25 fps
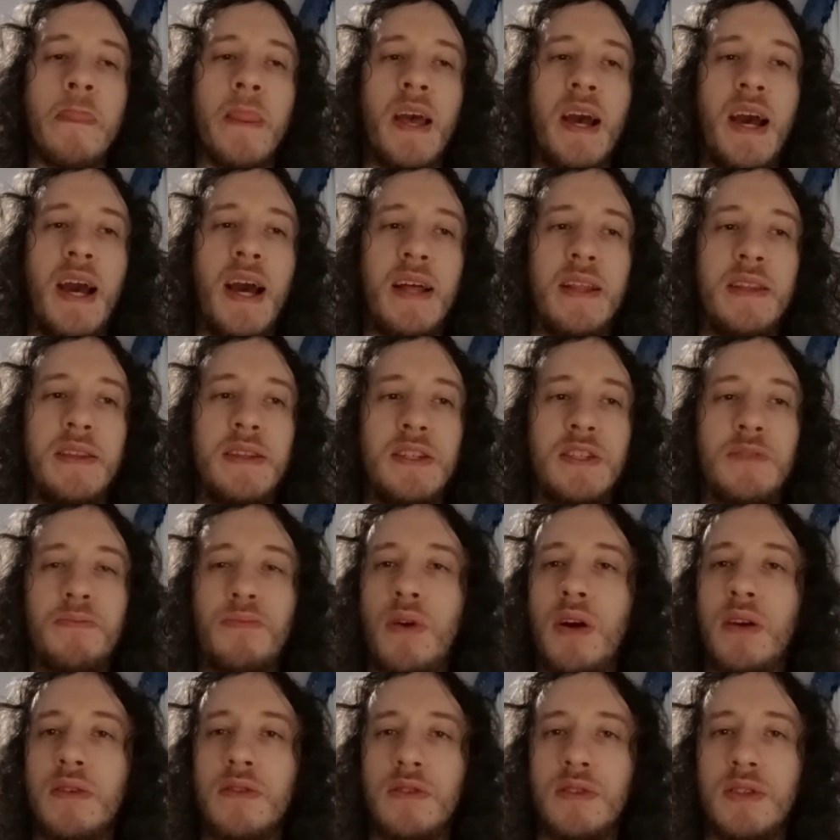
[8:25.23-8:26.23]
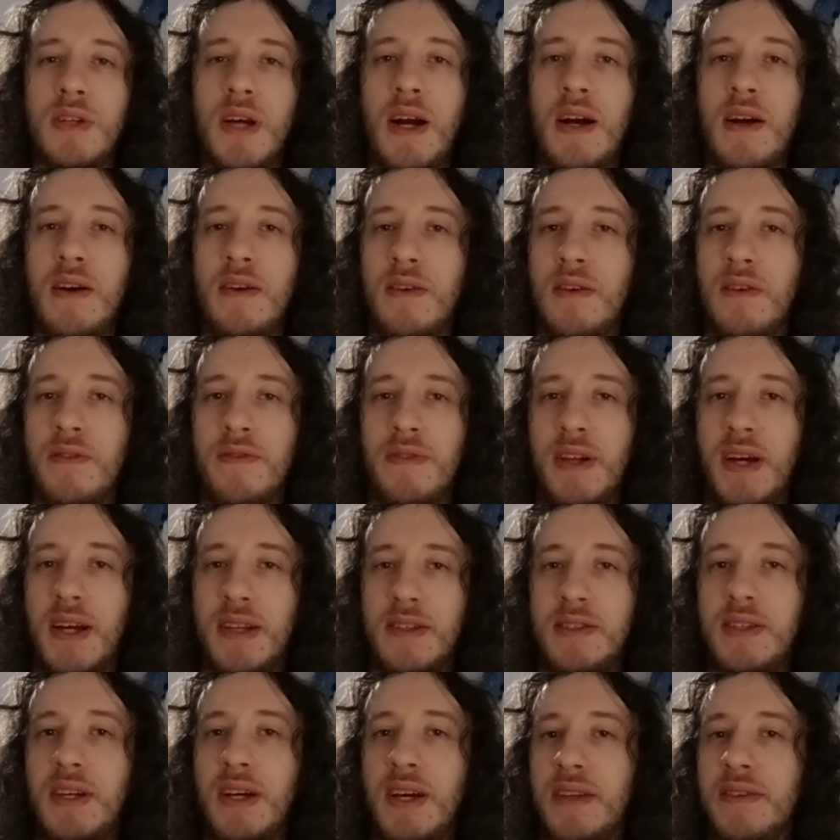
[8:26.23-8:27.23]
And these products are of,
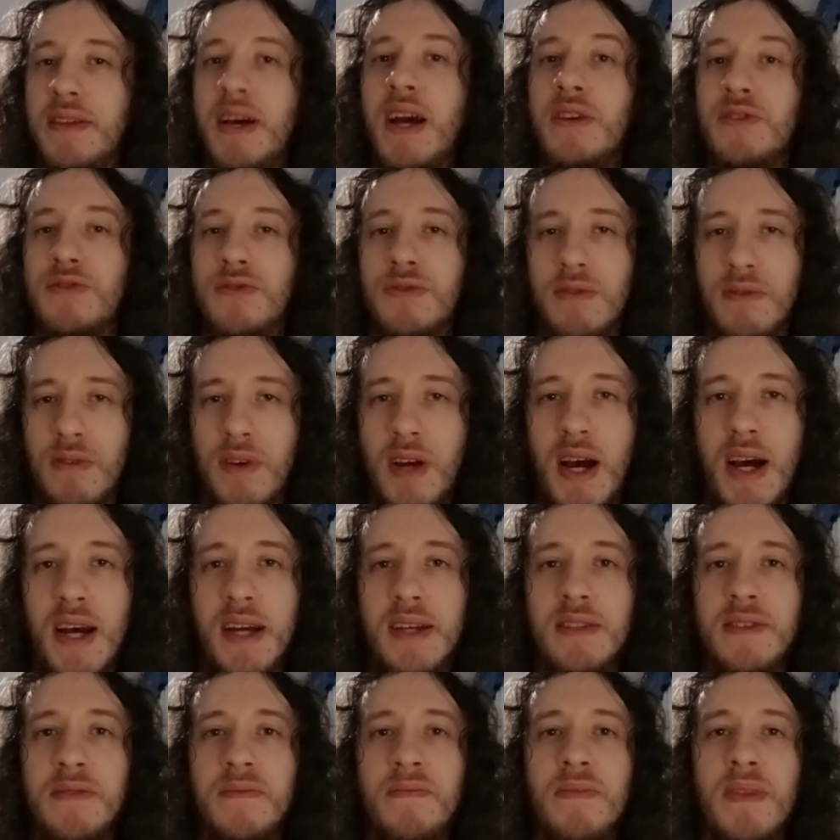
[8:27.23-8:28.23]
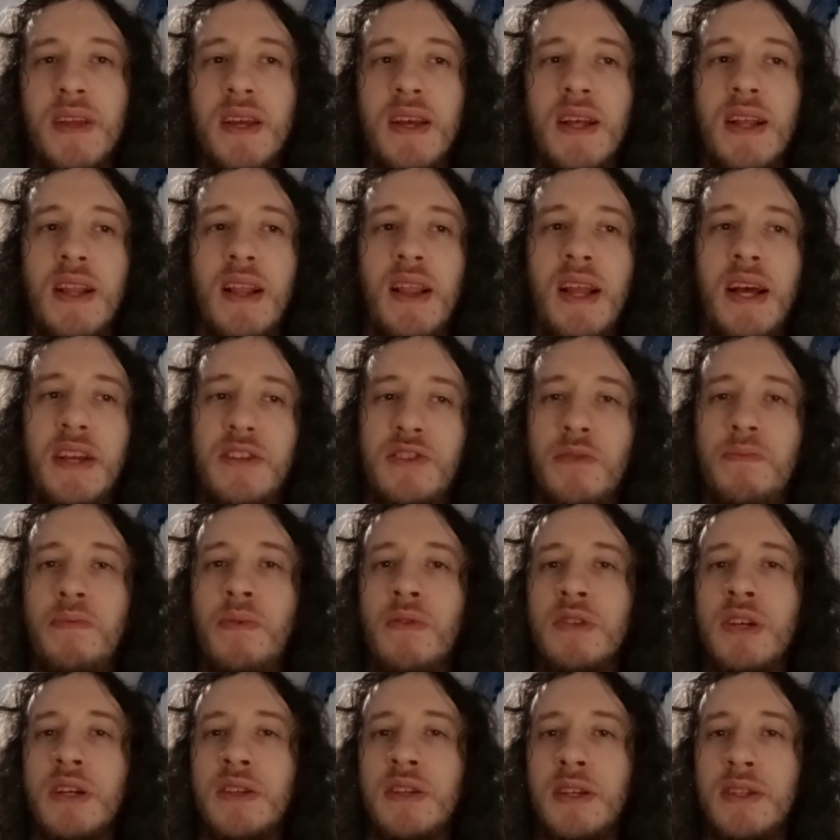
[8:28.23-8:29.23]
let's say, a natural kind. Let's
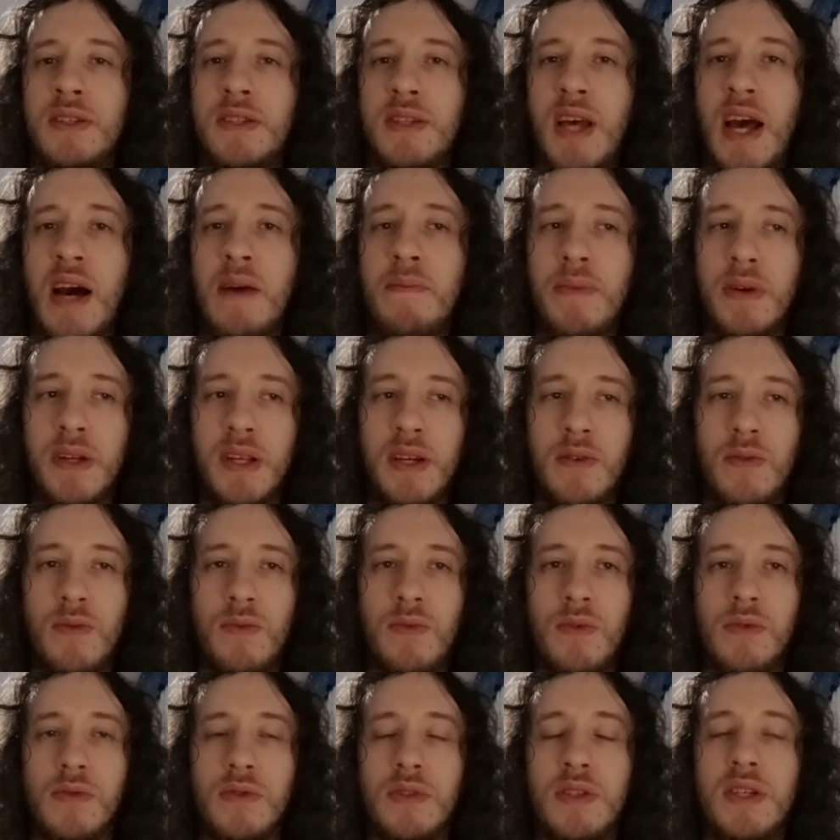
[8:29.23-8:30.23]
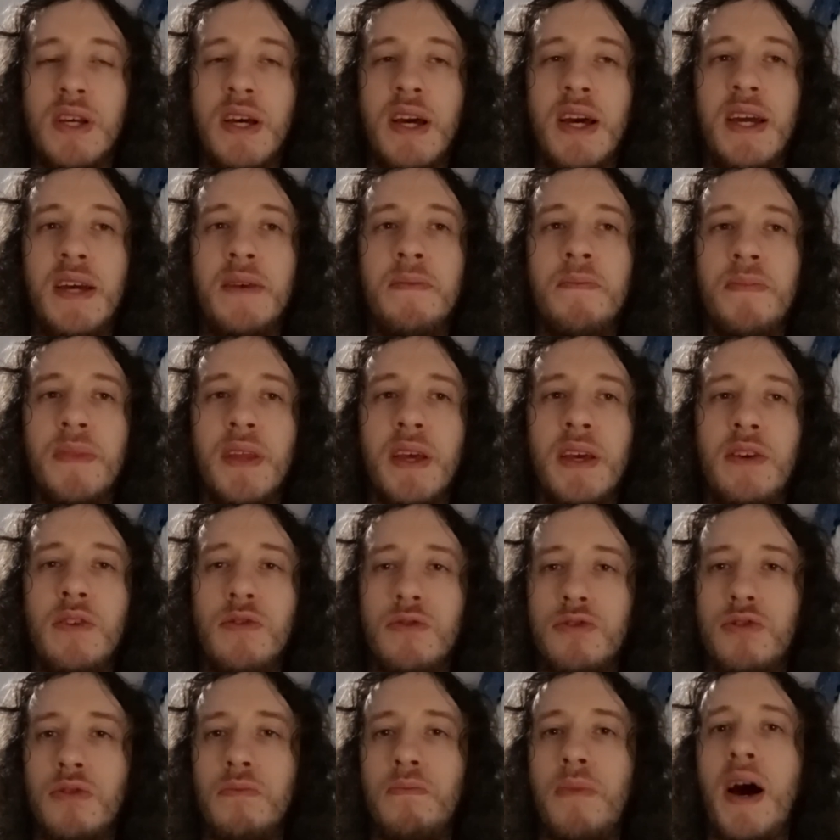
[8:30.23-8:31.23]
suppose that this company will say, you
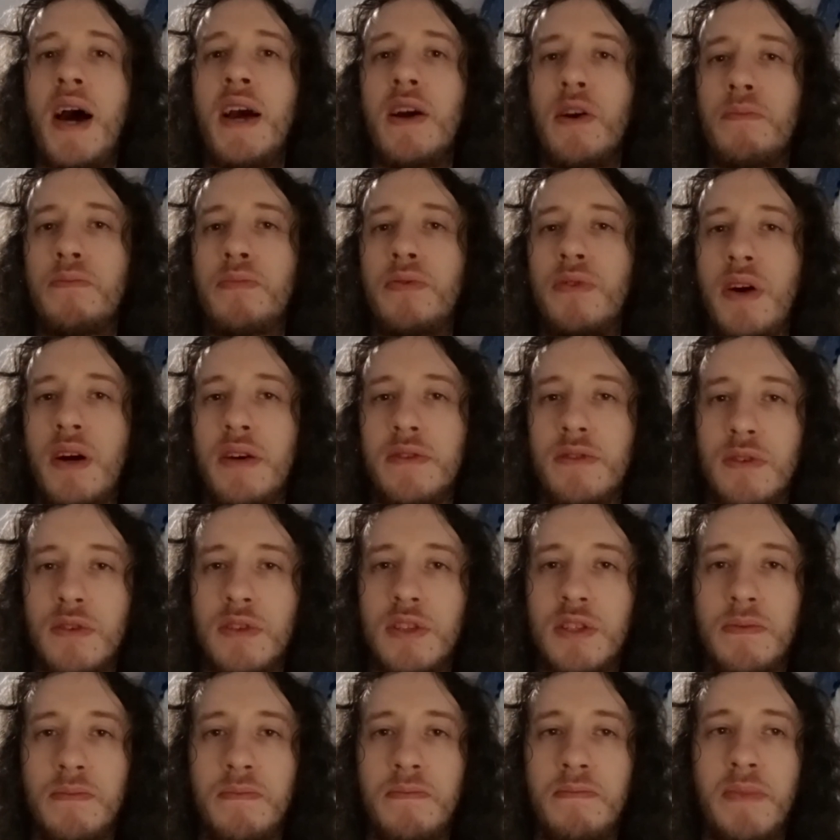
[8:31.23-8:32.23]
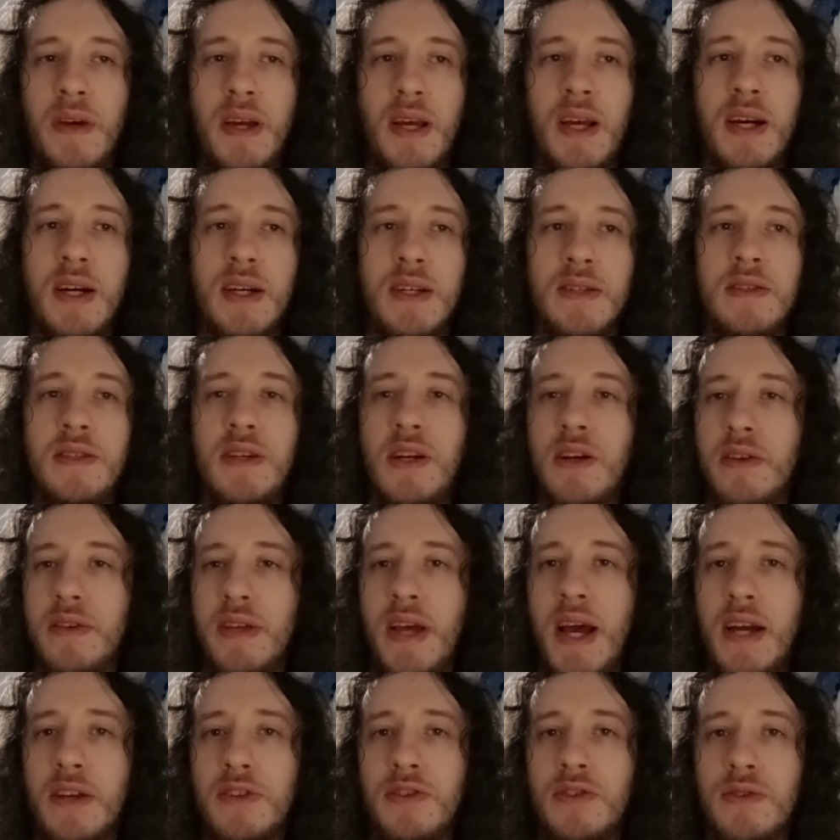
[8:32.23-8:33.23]
should buy your products because they are
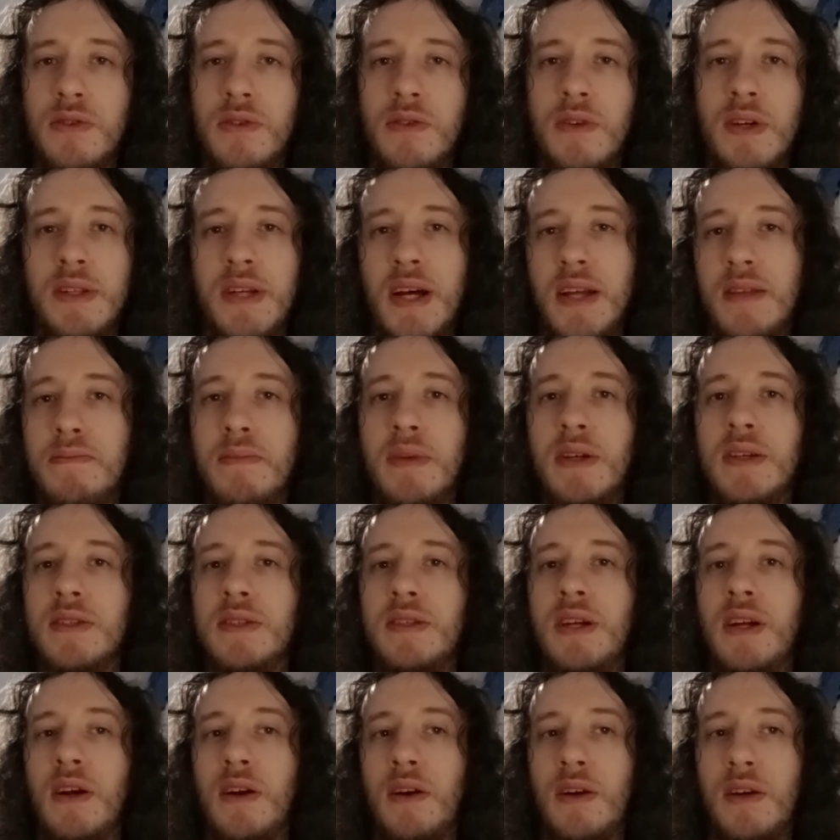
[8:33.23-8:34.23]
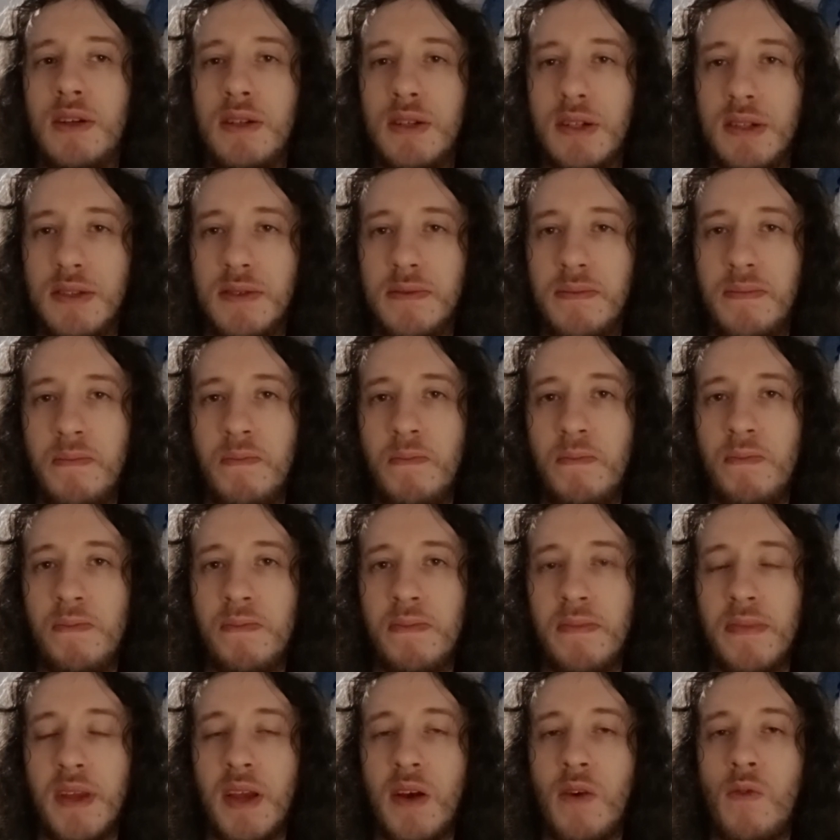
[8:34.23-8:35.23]
natural and that means they are good.
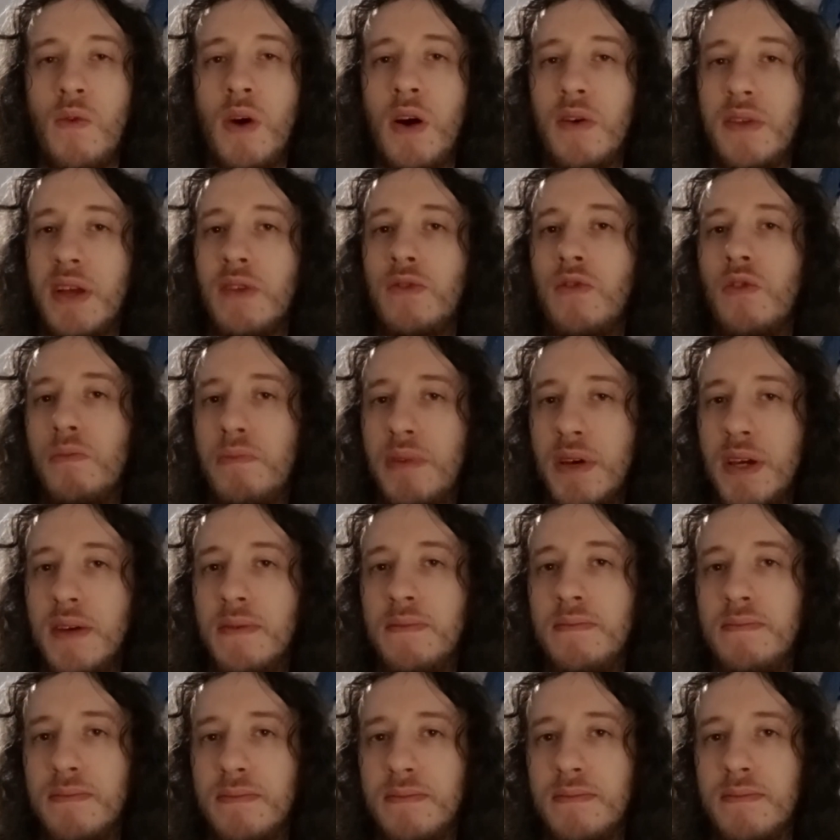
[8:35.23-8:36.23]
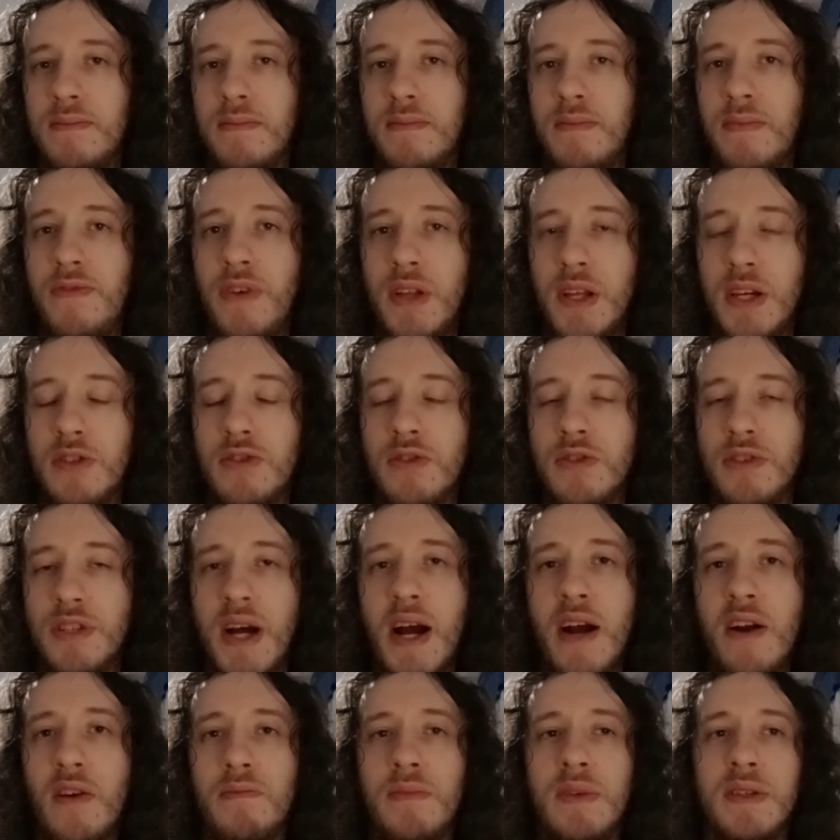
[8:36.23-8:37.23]
Well, that would be fallacious
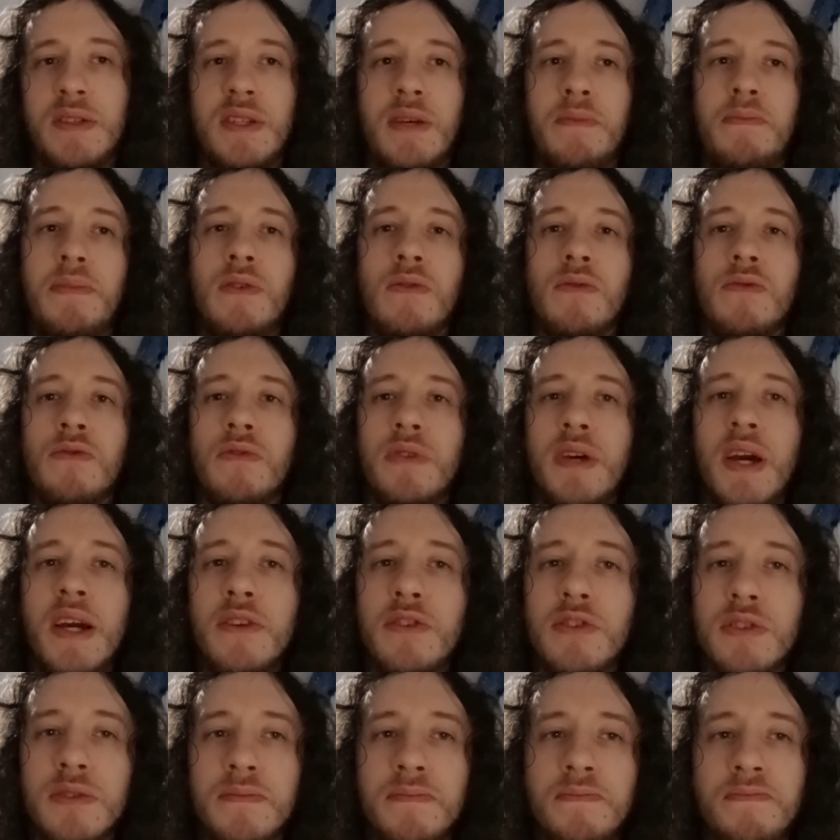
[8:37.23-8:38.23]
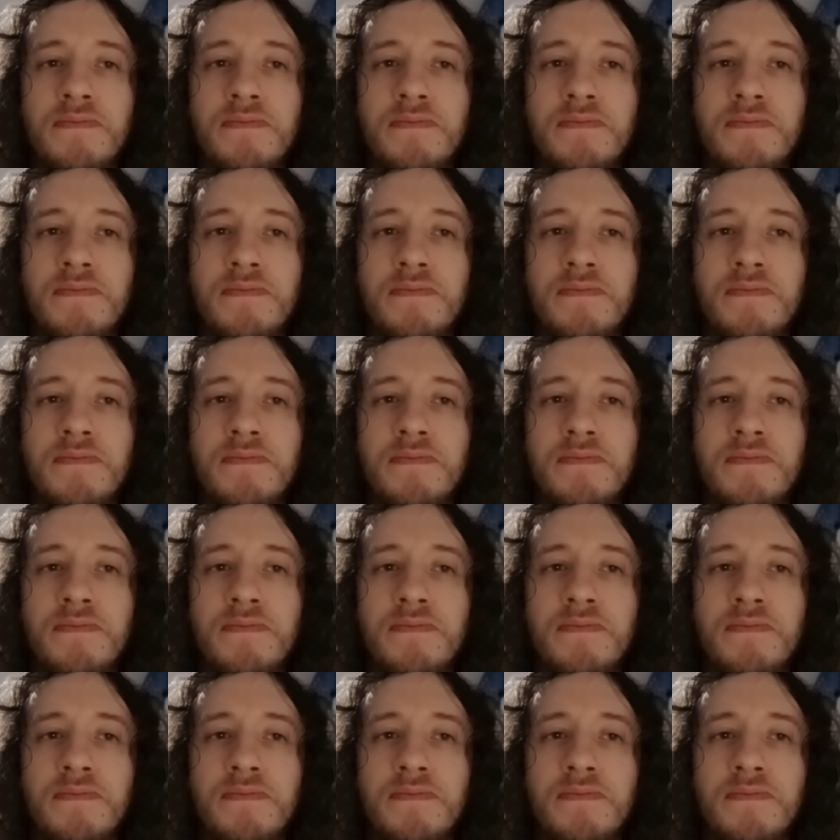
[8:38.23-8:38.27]
arguments, appeal to nature.